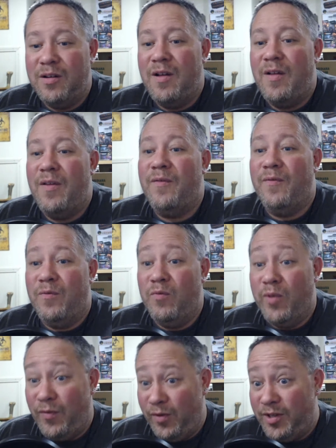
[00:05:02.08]

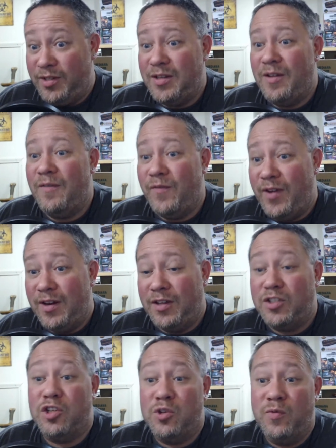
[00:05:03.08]
Rivalus phoenix,
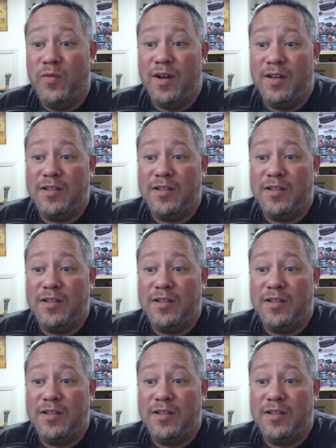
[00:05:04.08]
a new phoenix.